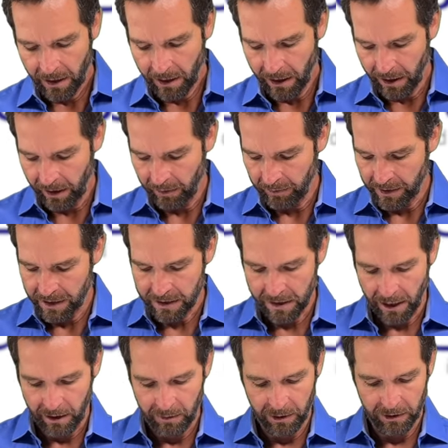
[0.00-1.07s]
Um, this
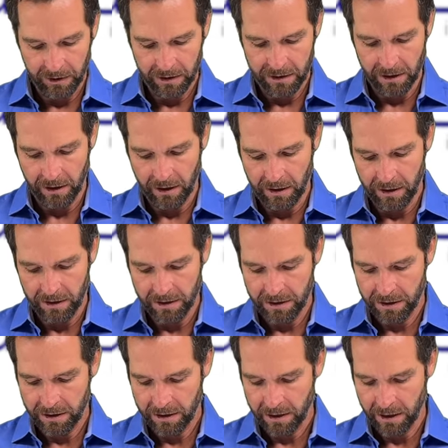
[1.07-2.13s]
cable, there's a
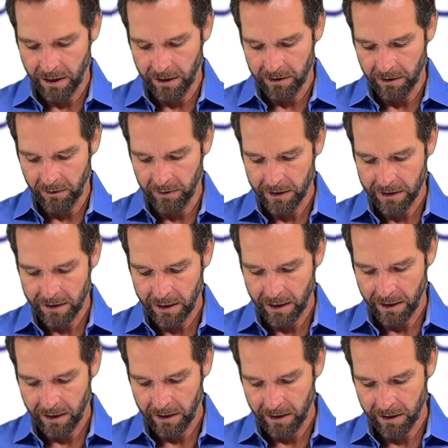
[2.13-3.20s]
large connector on one
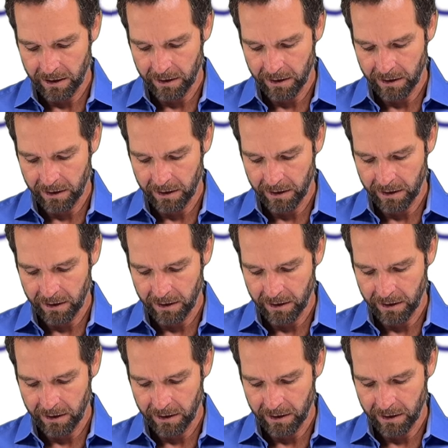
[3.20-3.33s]
side